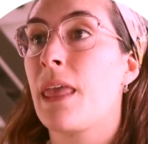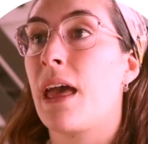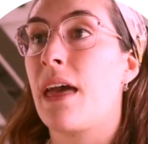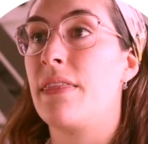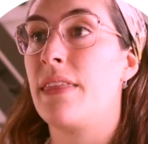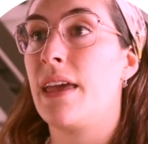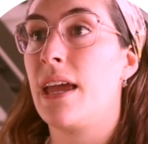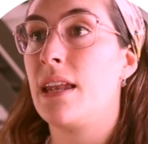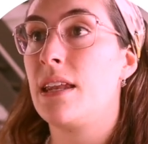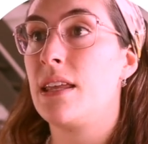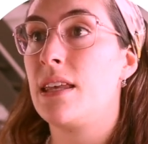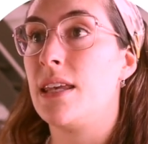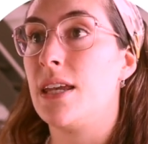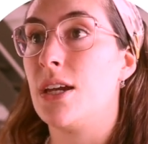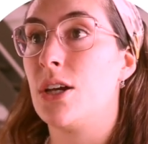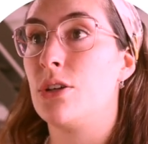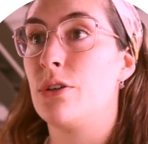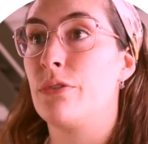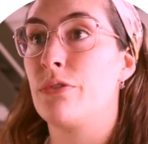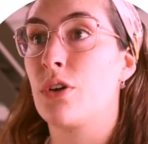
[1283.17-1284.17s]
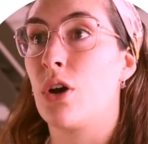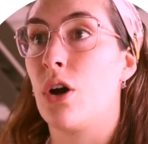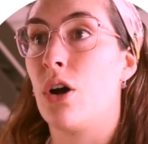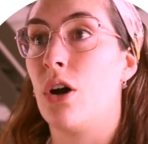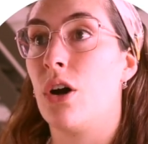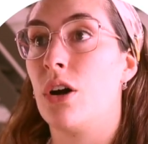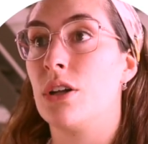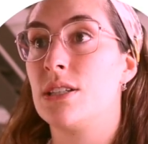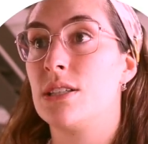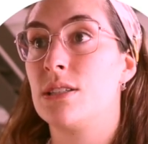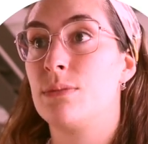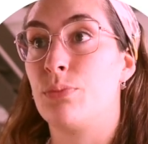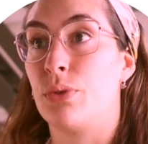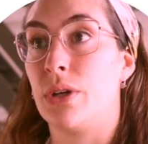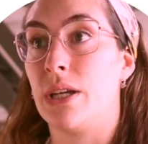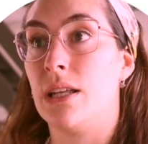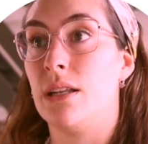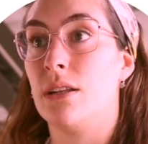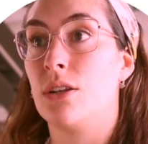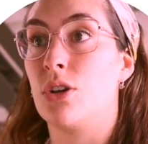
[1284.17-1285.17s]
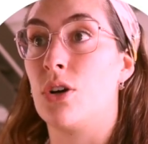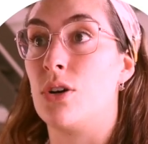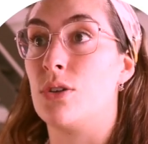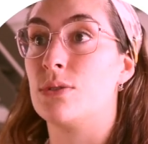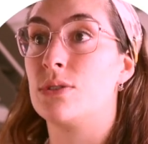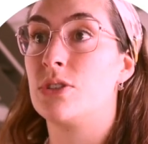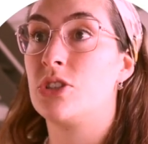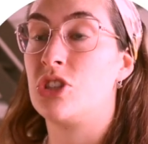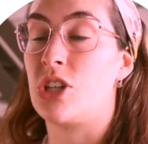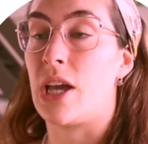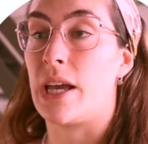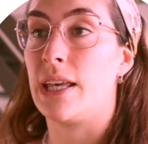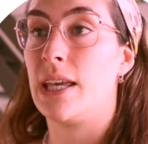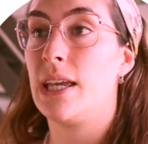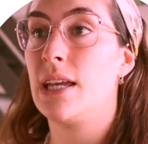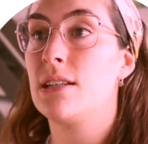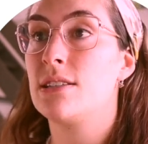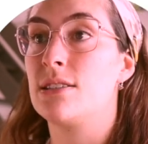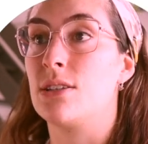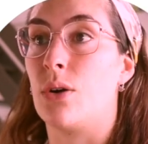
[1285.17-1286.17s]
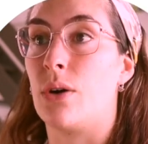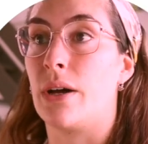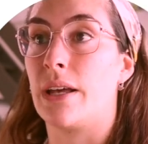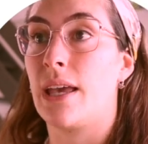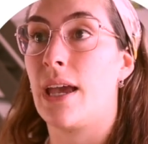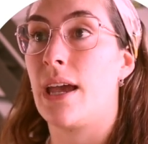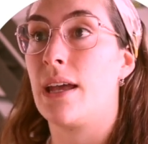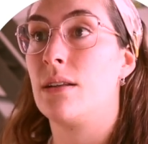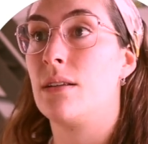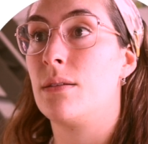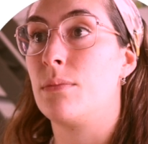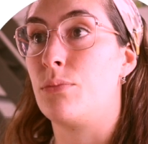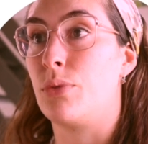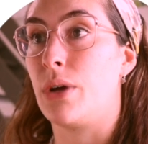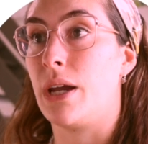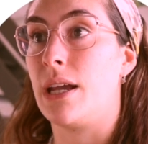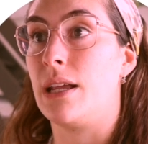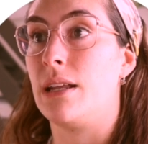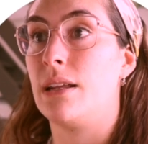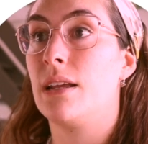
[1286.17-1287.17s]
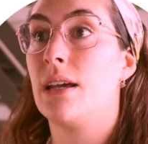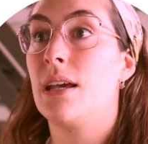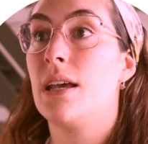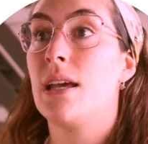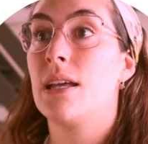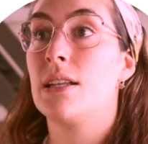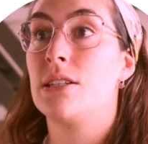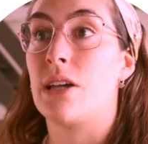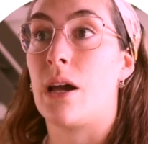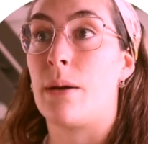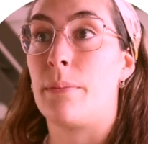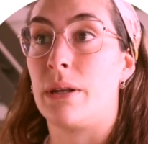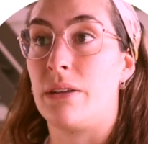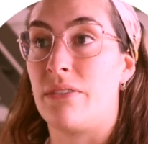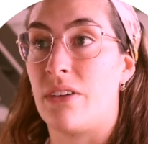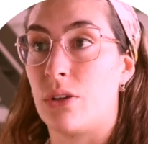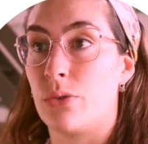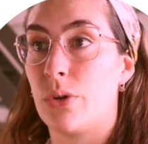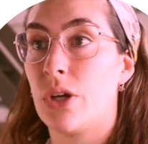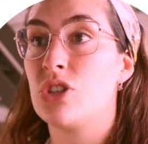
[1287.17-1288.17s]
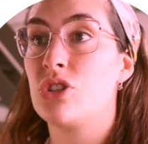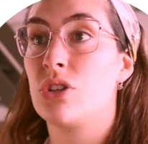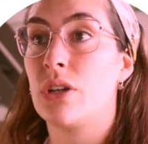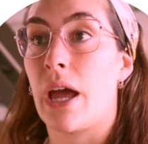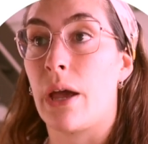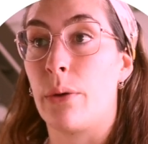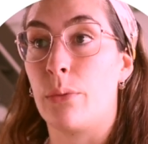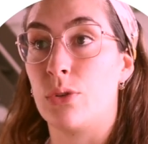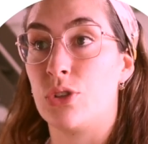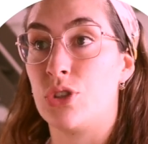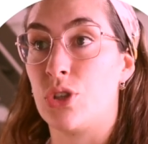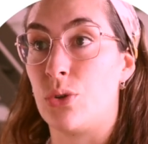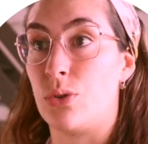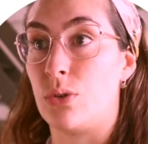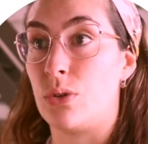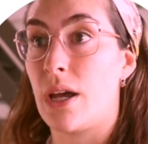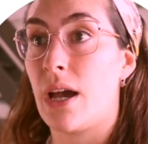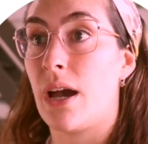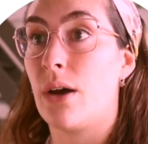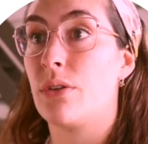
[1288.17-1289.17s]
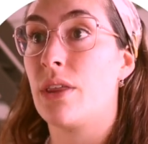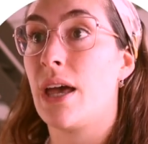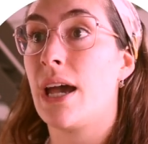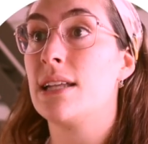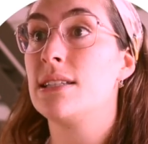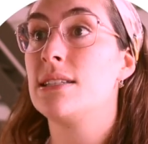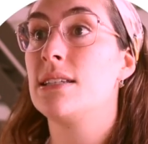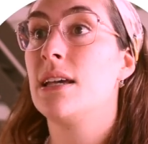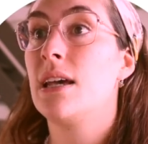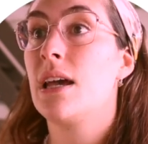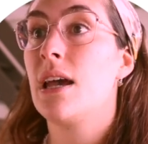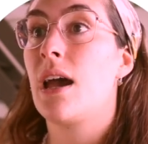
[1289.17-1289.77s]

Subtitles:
And then here you've got spring goals check-in. So again, brain dump and evaluation. I will show you now that.